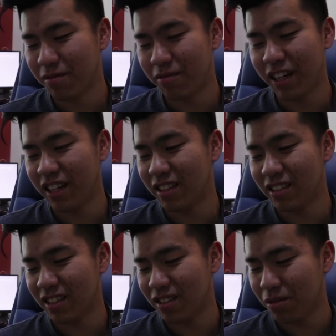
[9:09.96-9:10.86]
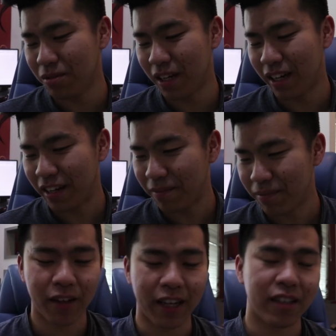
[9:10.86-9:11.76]
rate is just too high.
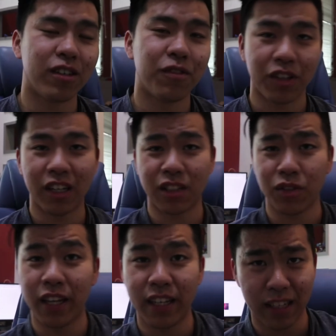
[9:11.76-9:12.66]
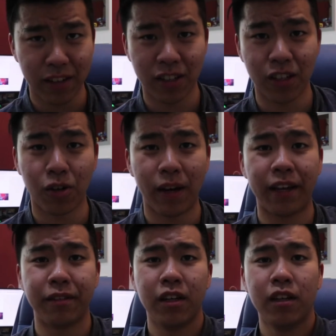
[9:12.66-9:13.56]
Okay, so for the next few days, I'm gonna go and